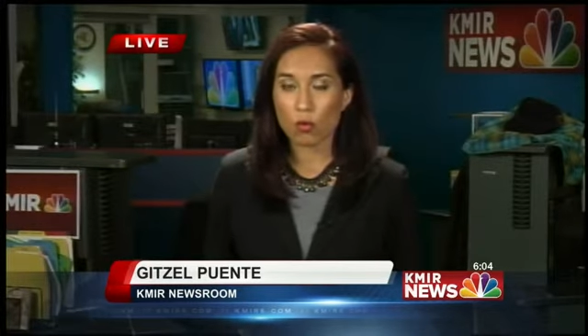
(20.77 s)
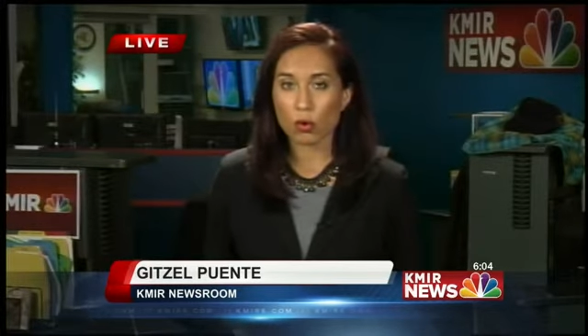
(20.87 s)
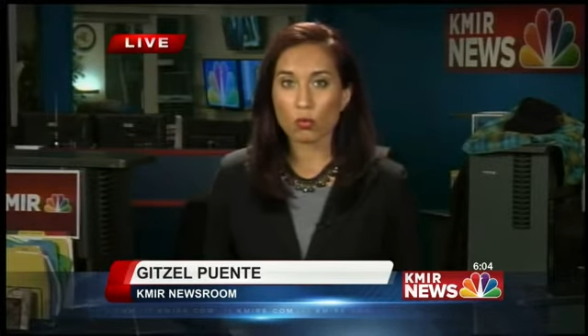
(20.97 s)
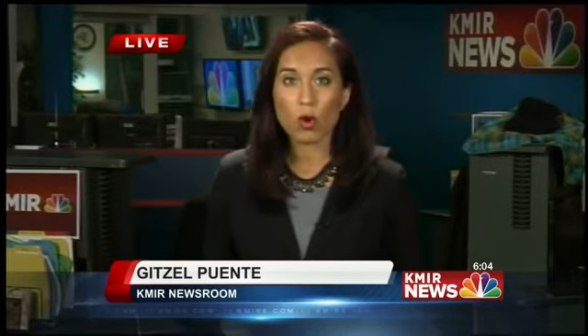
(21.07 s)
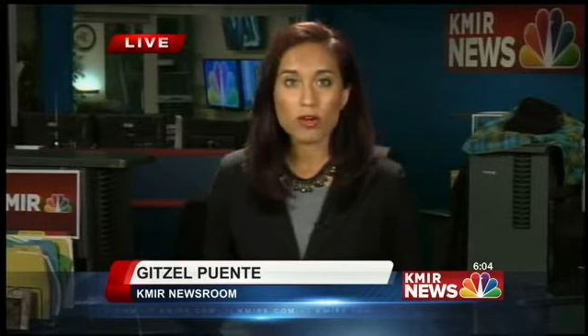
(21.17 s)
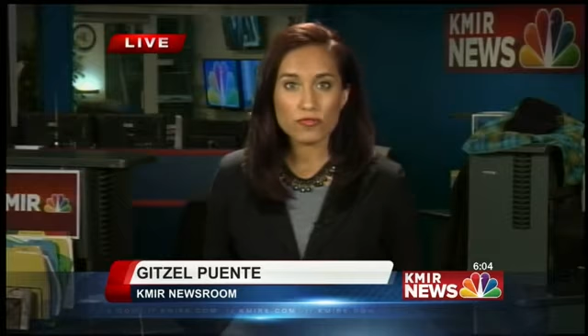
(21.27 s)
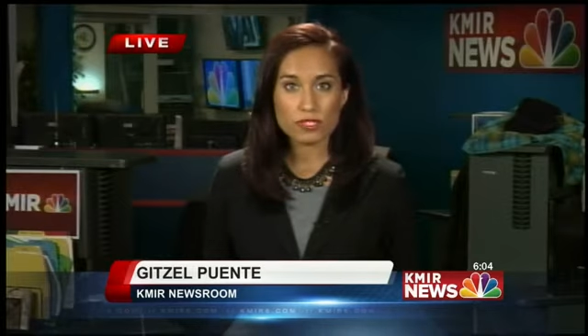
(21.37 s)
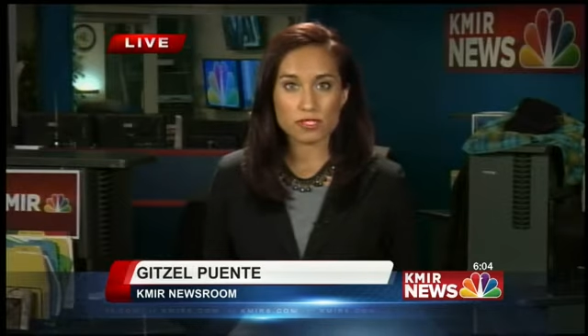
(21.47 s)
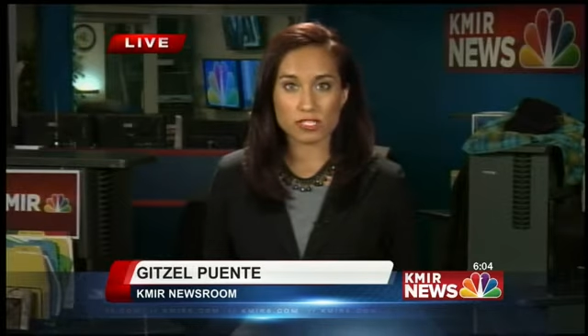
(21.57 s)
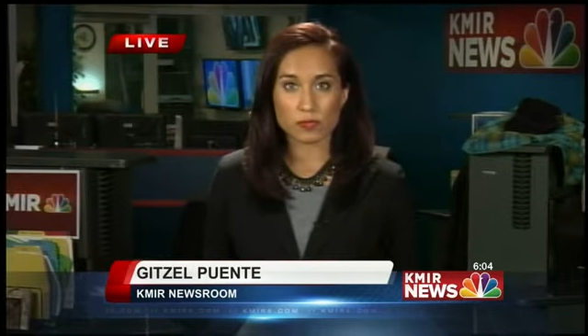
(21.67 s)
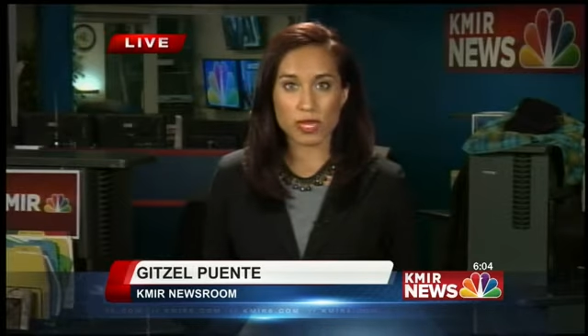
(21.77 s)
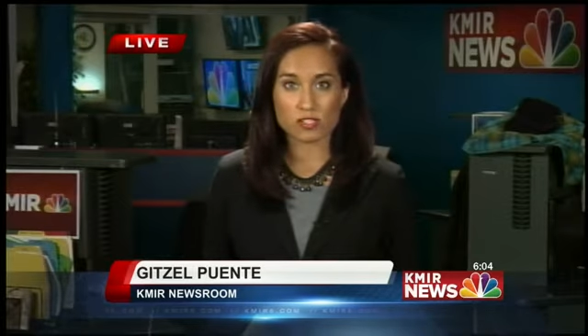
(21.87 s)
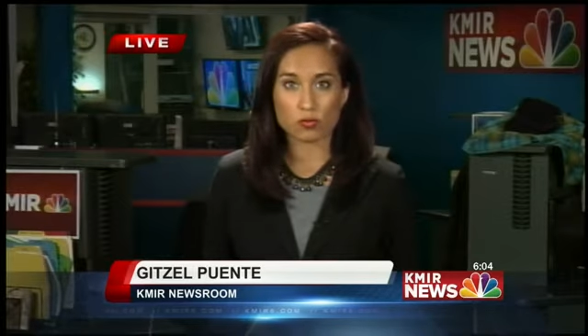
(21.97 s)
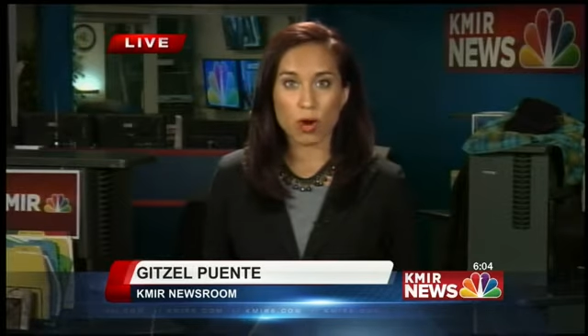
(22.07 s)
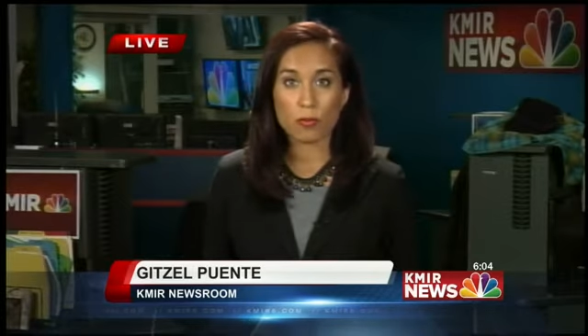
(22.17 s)
where one of the
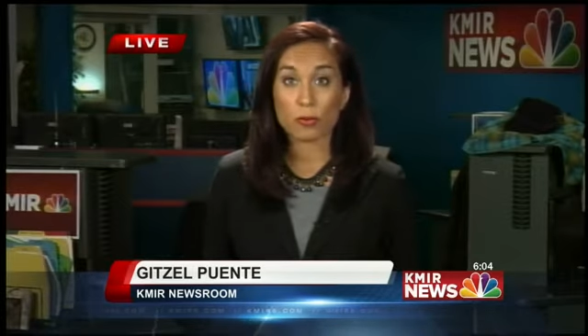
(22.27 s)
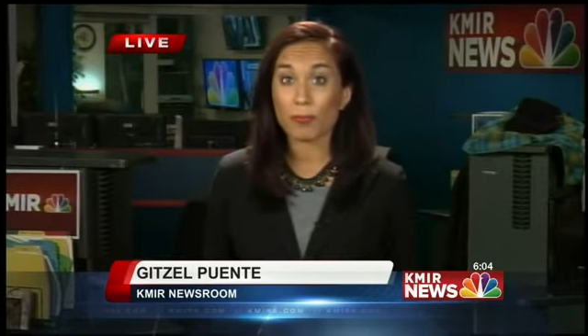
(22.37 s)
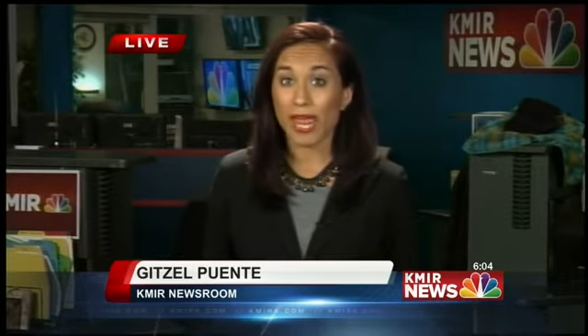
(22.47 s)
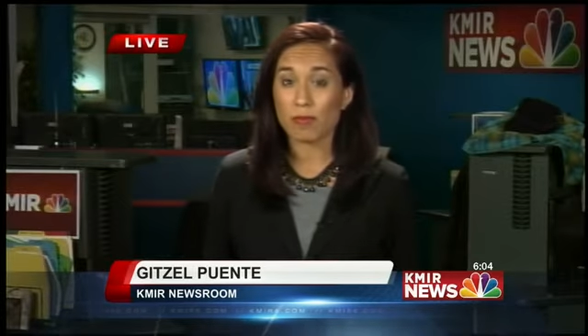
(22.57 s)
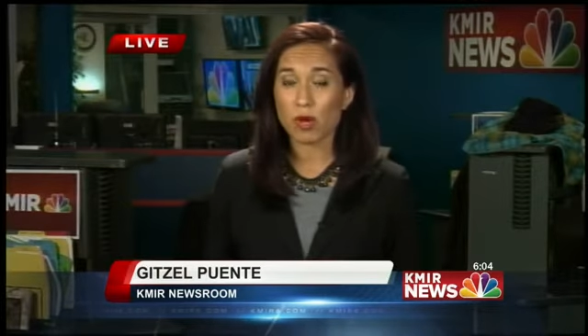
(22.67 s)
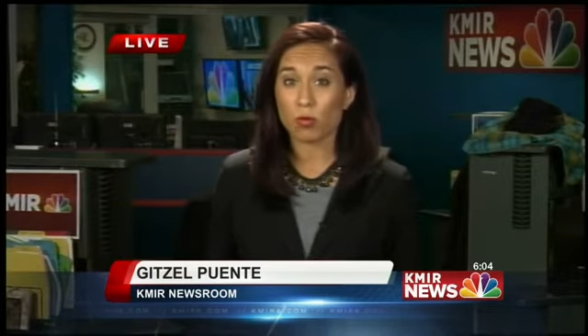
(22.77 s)
suspects, Robert Pape,